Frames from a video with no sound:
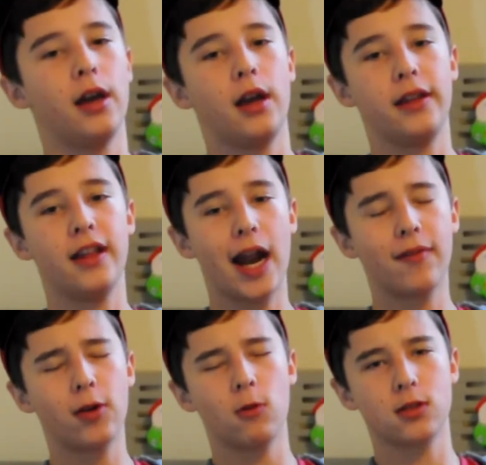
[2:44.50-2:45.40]
and then
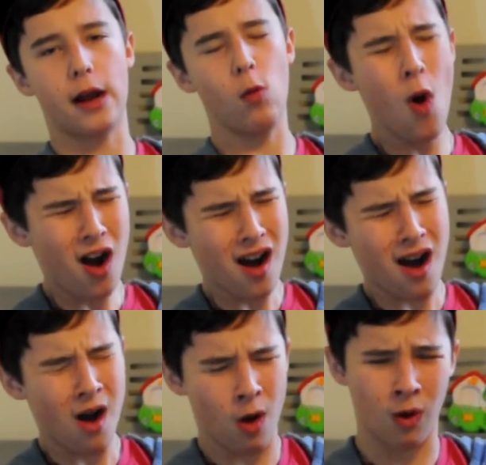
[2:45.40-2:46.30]
everyone was like,
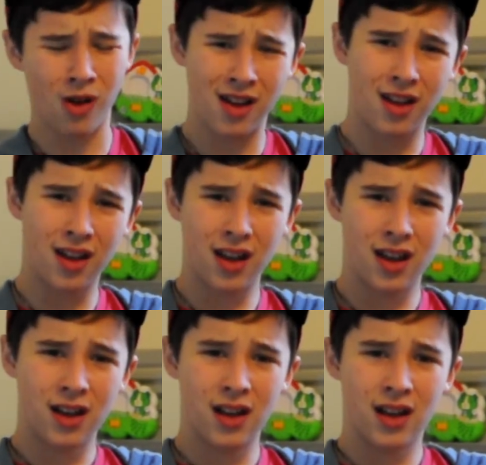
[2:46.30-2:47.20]
wow!
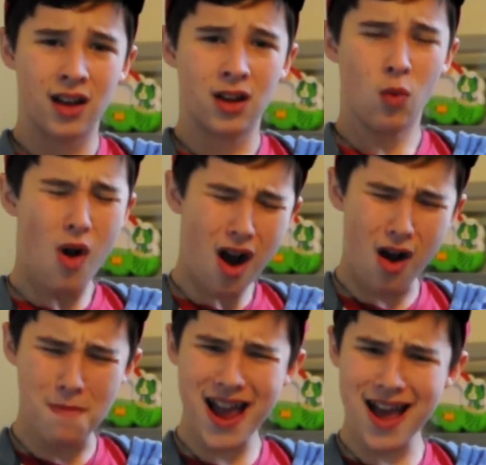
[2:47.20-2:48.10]
Whoa,
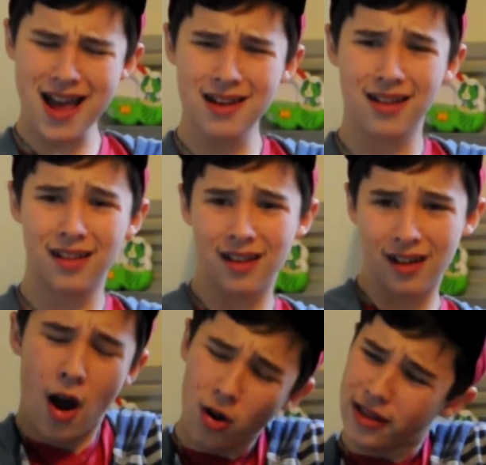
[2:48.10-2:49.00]
man!
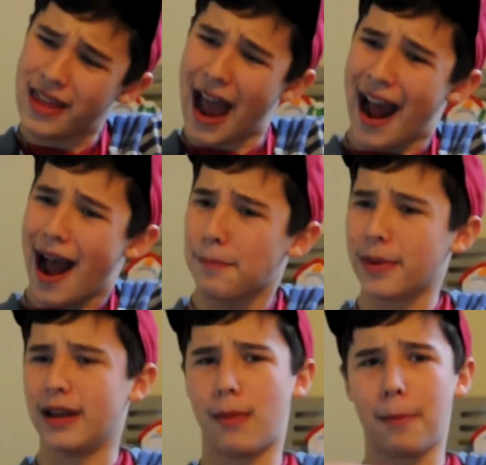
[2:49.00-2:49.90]
How did that
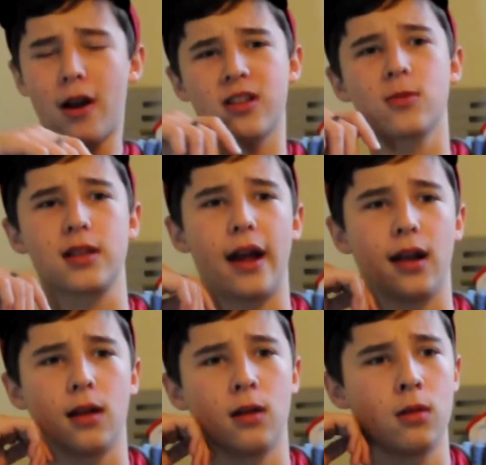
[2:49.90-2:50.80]
happen? My brother was like,